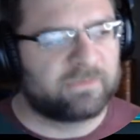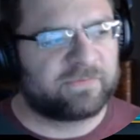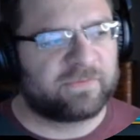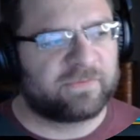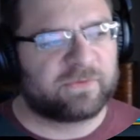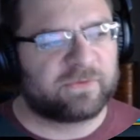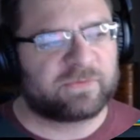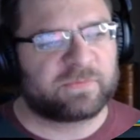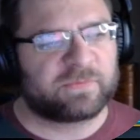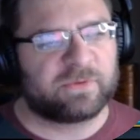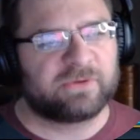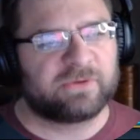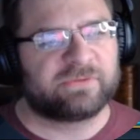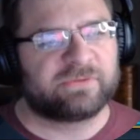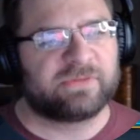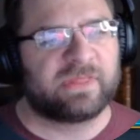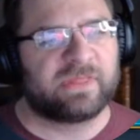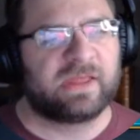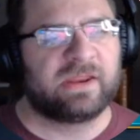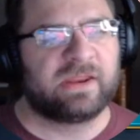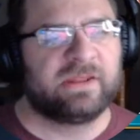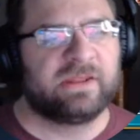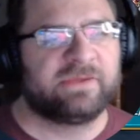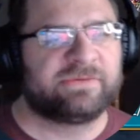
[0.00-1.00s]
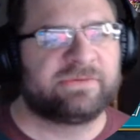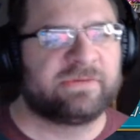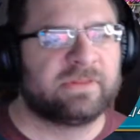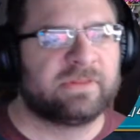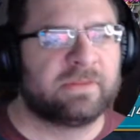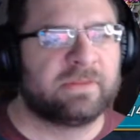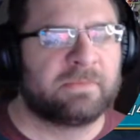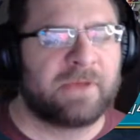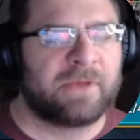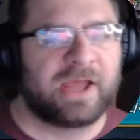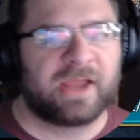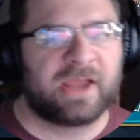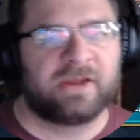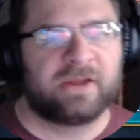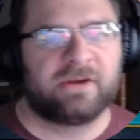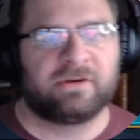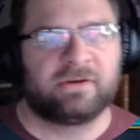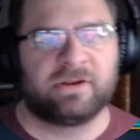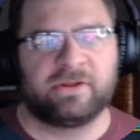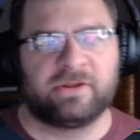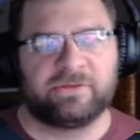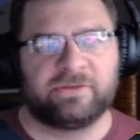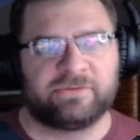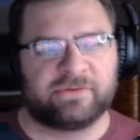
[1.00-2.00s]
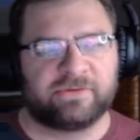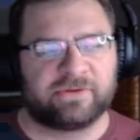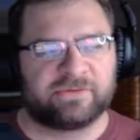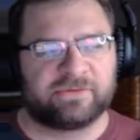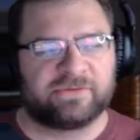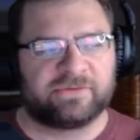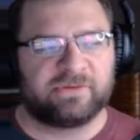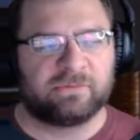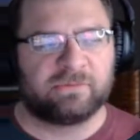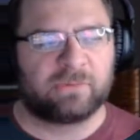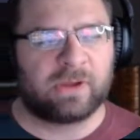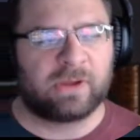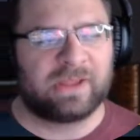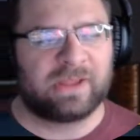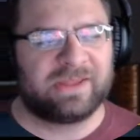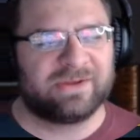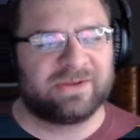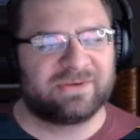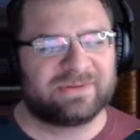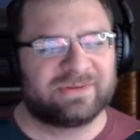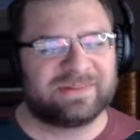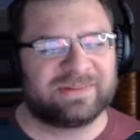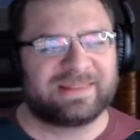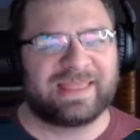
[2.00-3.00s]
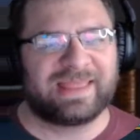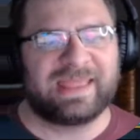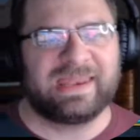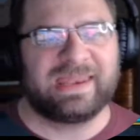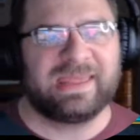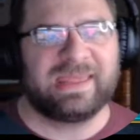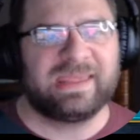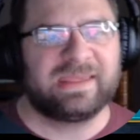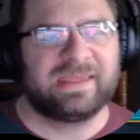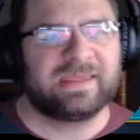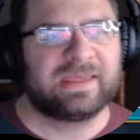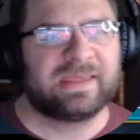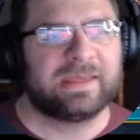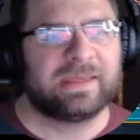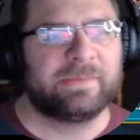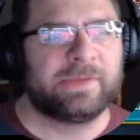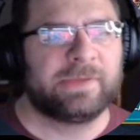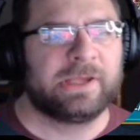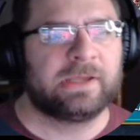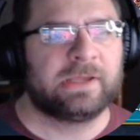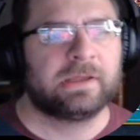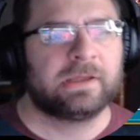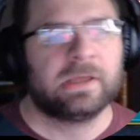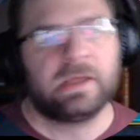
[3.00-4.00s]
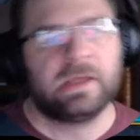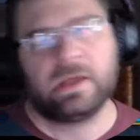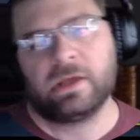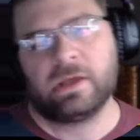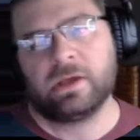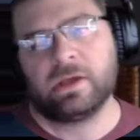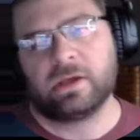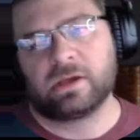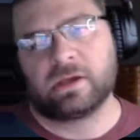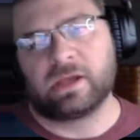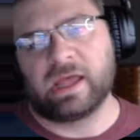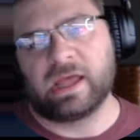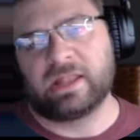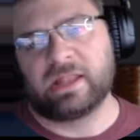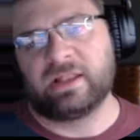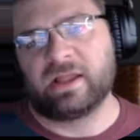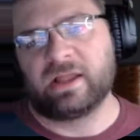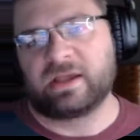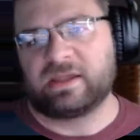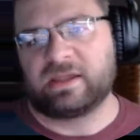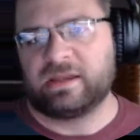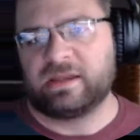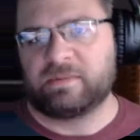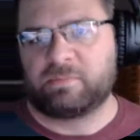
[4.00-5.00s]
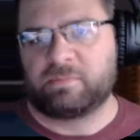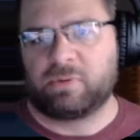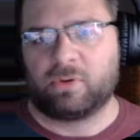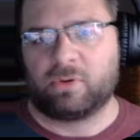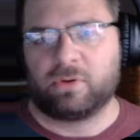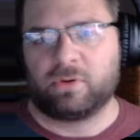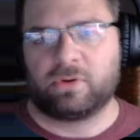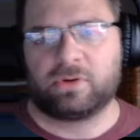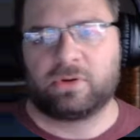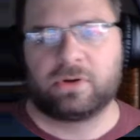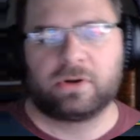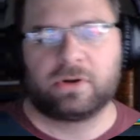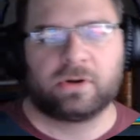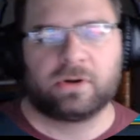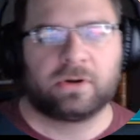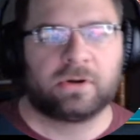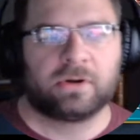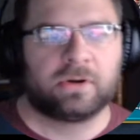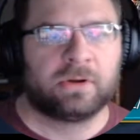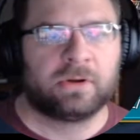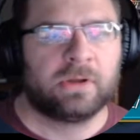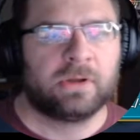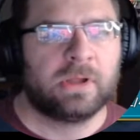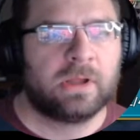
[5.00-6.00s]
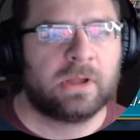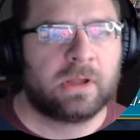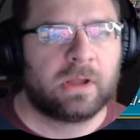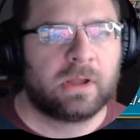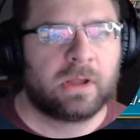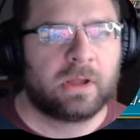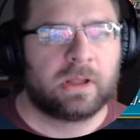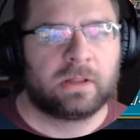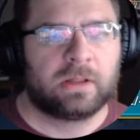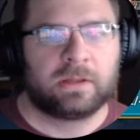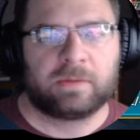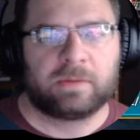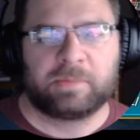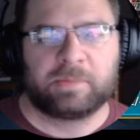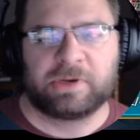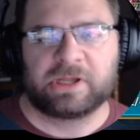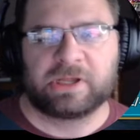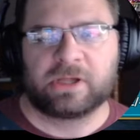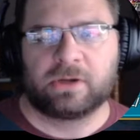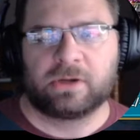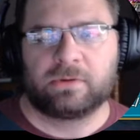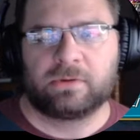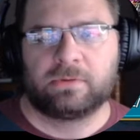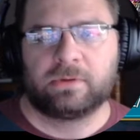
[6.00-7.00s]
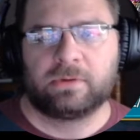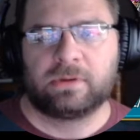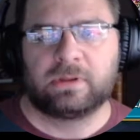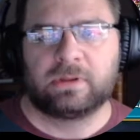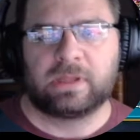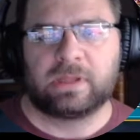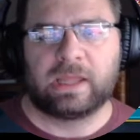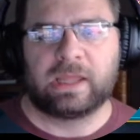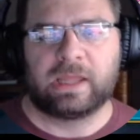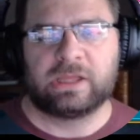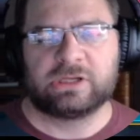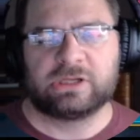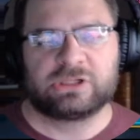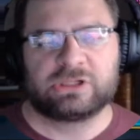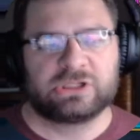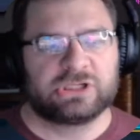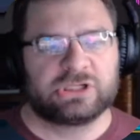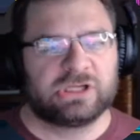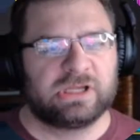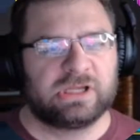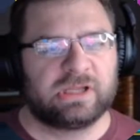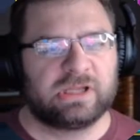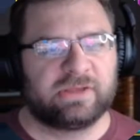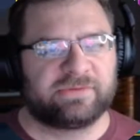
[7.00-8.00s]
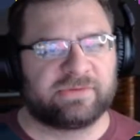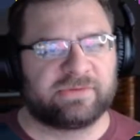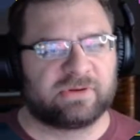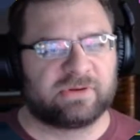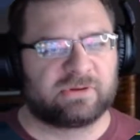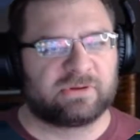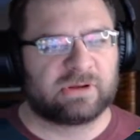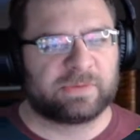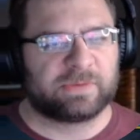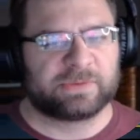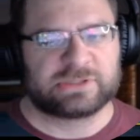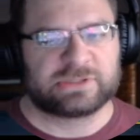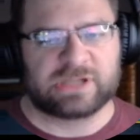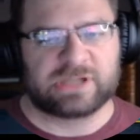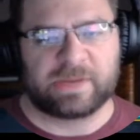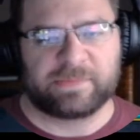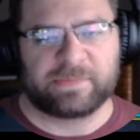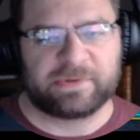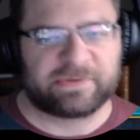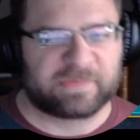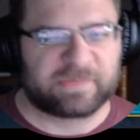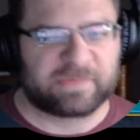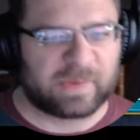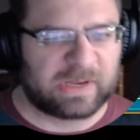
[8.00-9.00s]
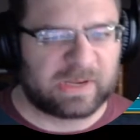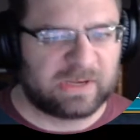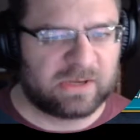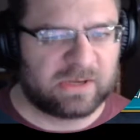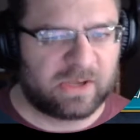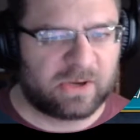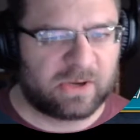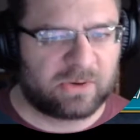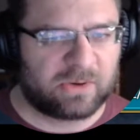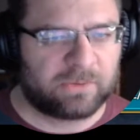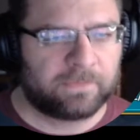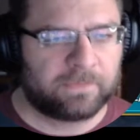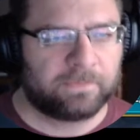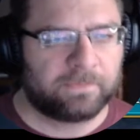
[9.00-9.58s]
first person that is in the mind is, you can see right here, Lady Kimmy. Got lucky to pull her a little bit ago, and she is an incredible champion, as many know.